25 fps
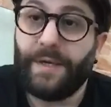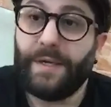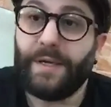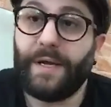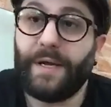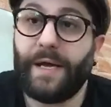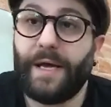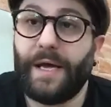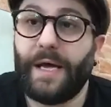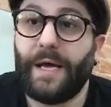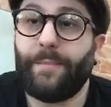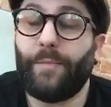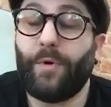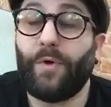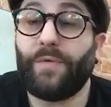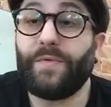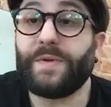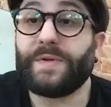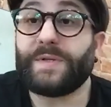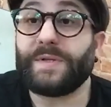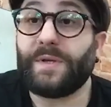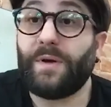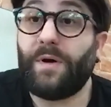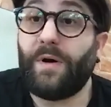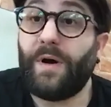on
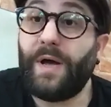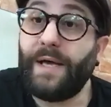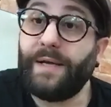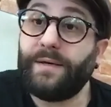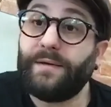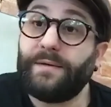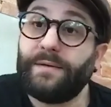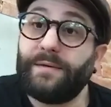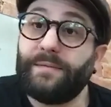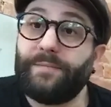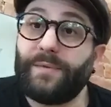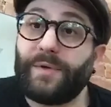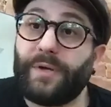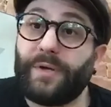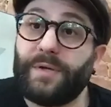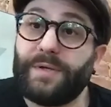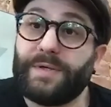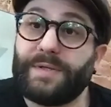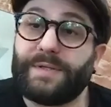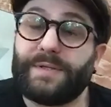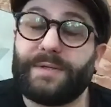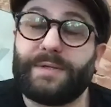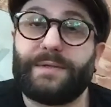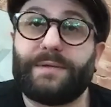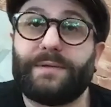the side
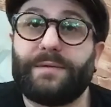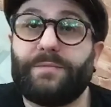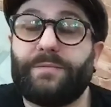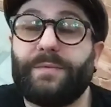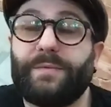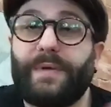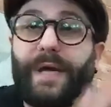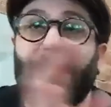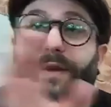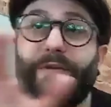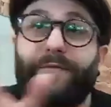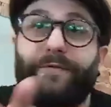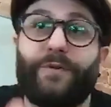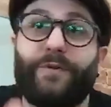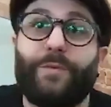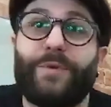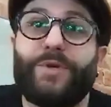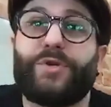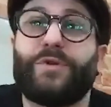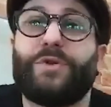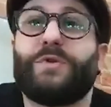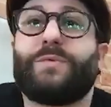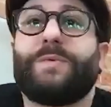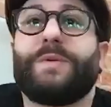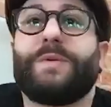because we had a few
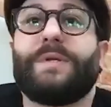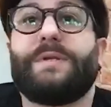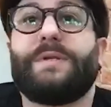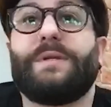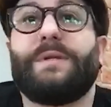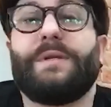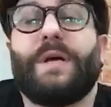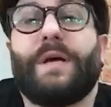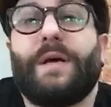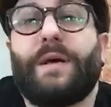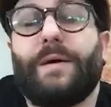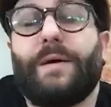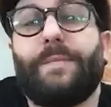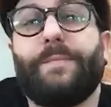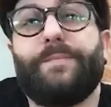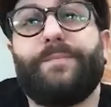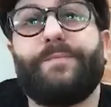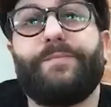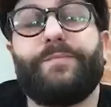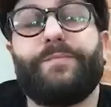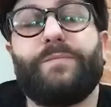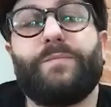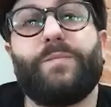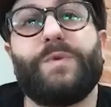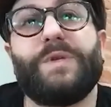issues
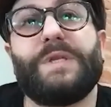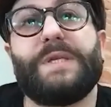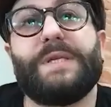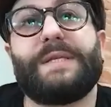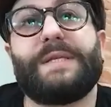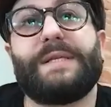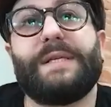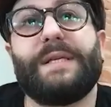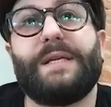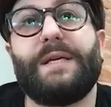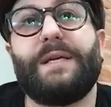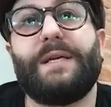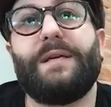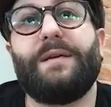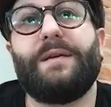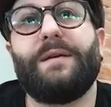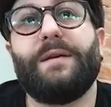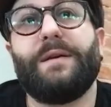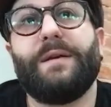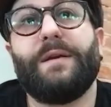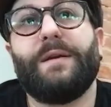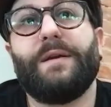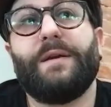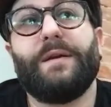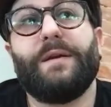with the
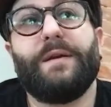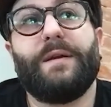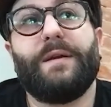city